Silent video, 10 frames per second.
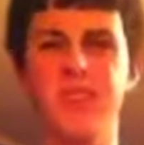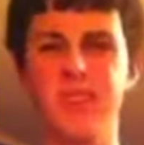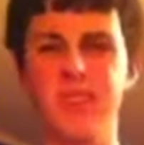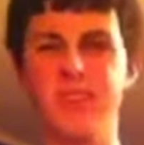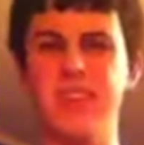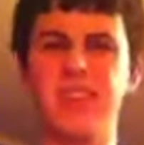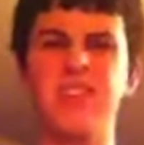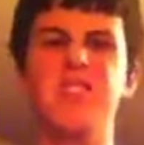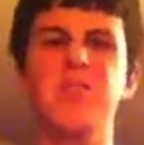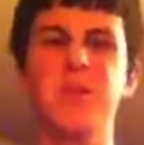because he gets
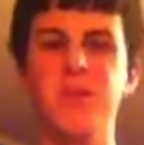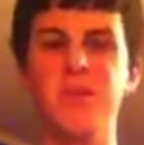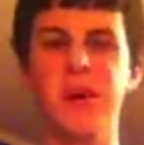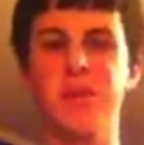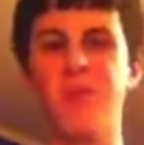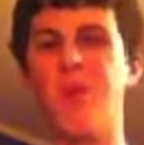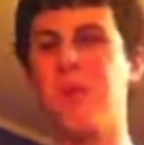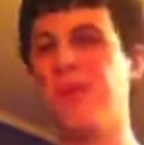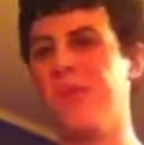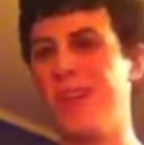speared by
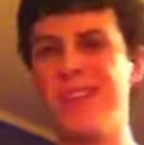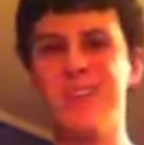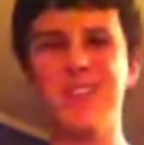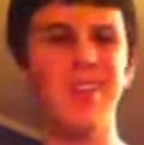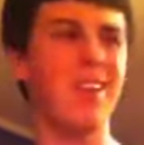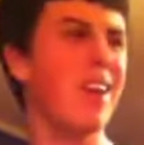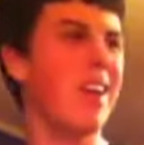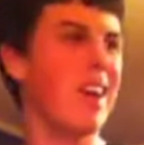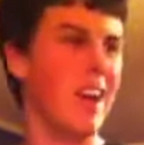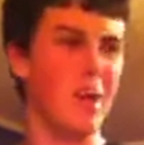Roman Reigns, and then
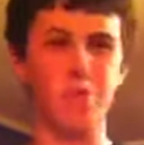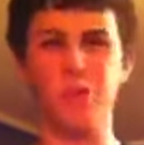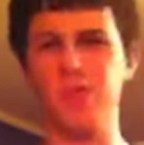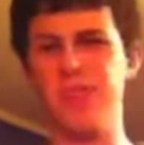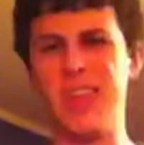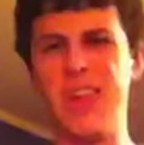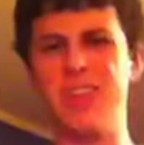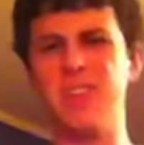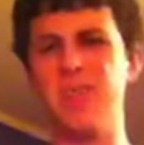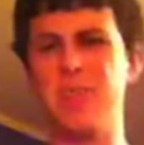Ambrose
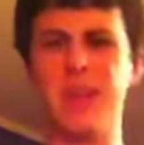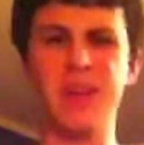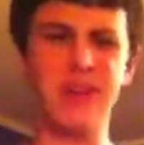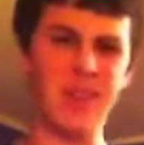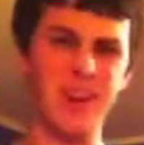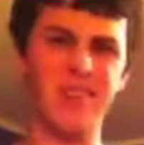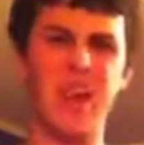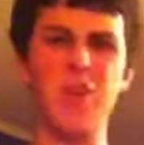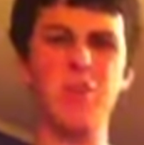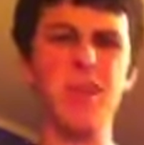attacks him, attacks
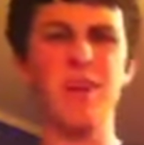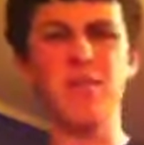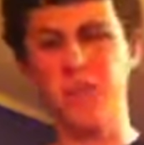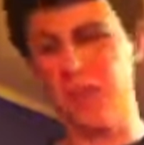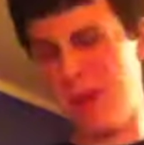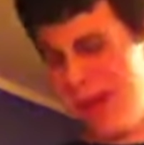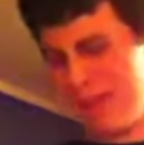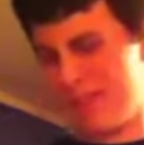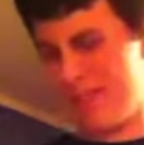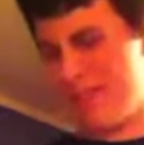Henry after the
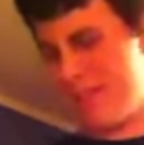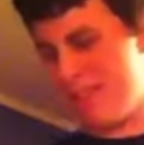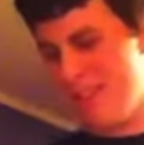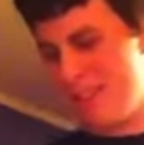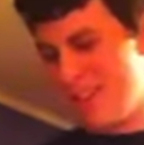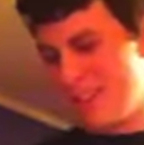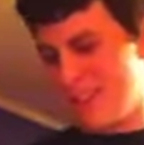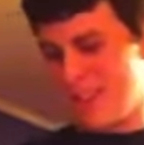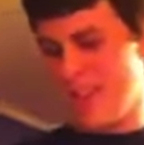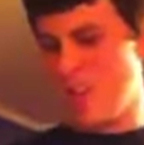match.
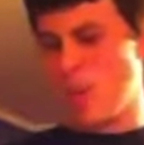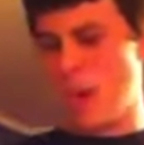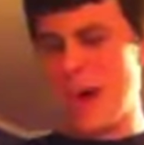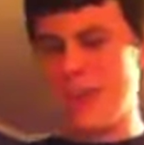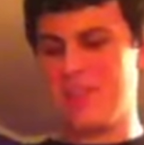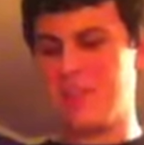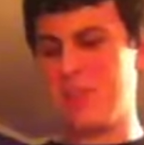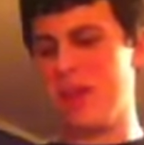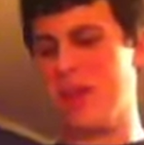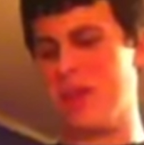Then the Wyatts
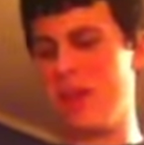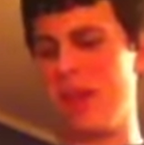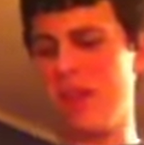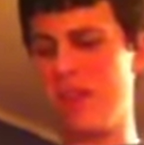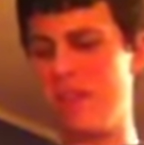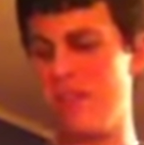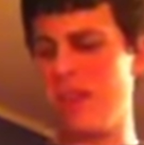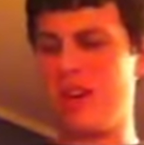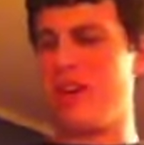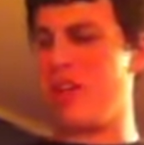appear on the
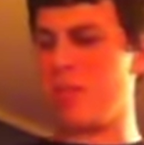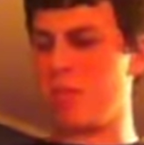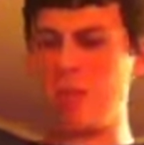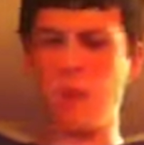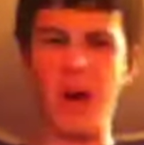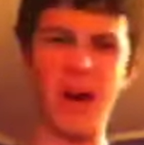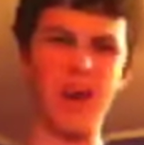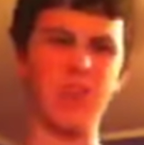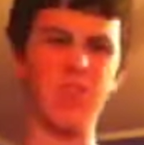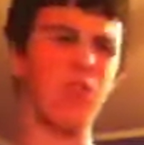Titantron. Bray
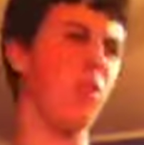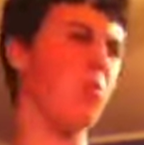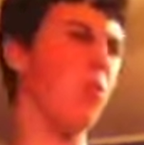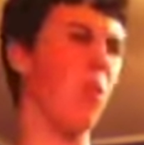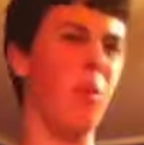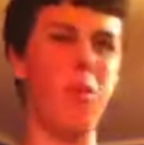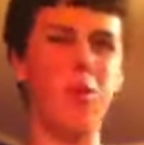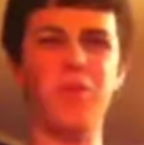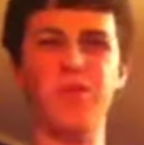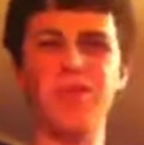Wyatt cuts a good
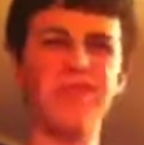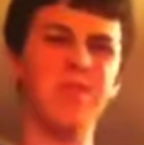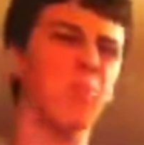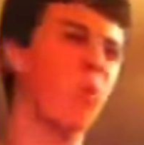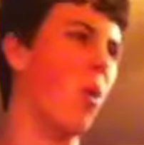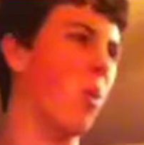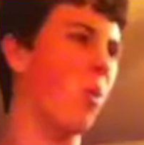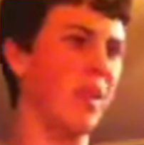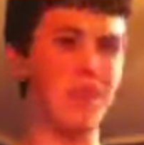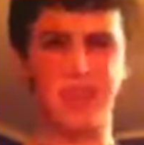promo, decent promo
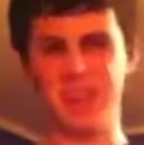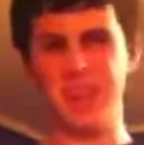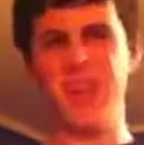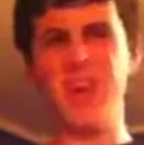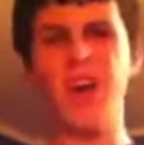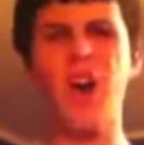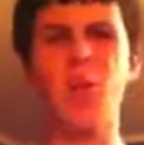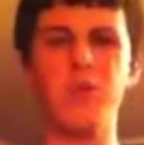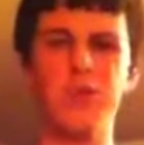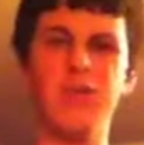like he
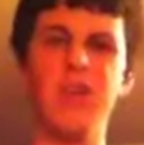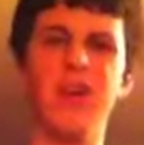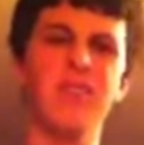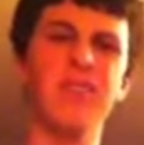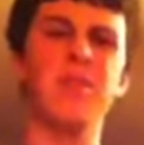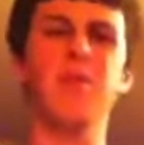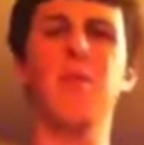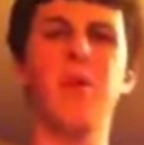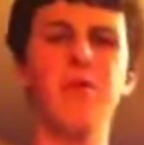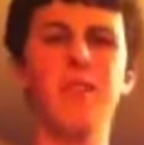always does, or
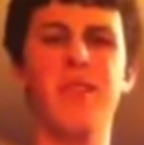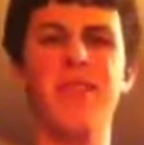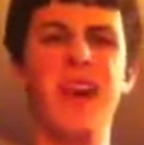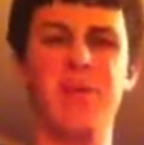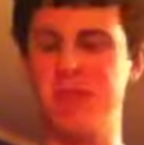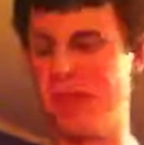most of the time he